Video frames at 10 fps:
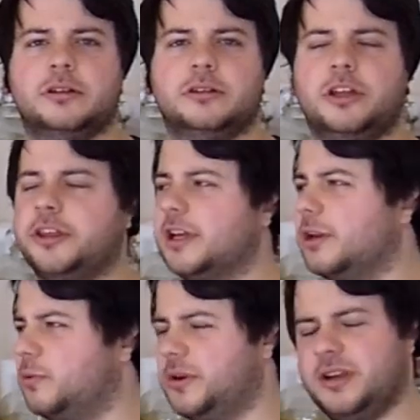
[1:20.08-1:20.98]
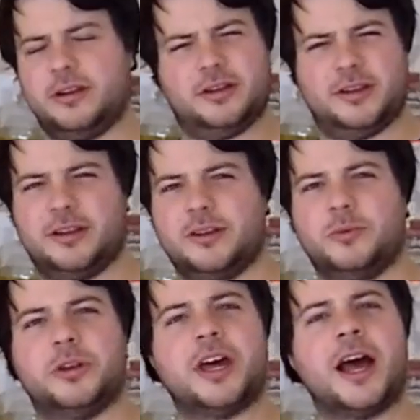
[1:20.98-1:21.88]
You're thinking,
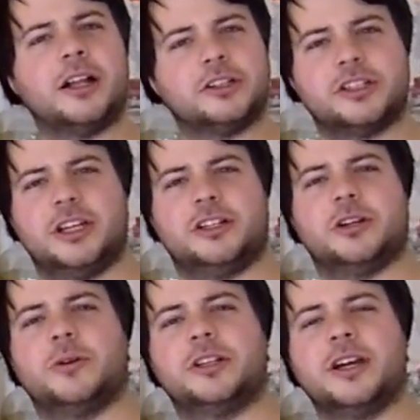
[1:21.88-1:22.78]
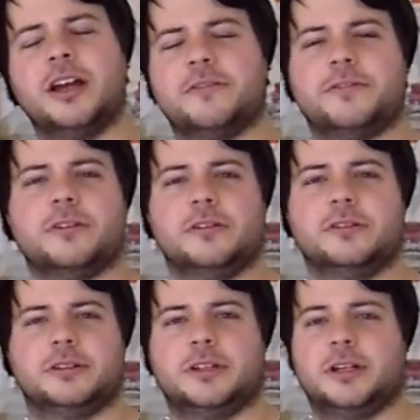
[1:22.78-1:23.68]
what the hell does he need to go on a diet
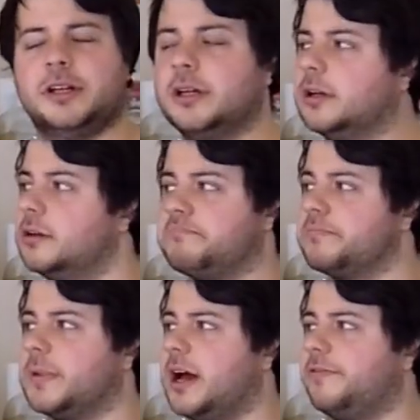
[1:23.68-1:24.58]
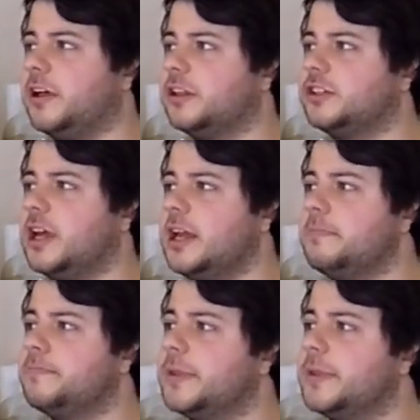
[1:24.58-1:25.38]
for? I felt the same.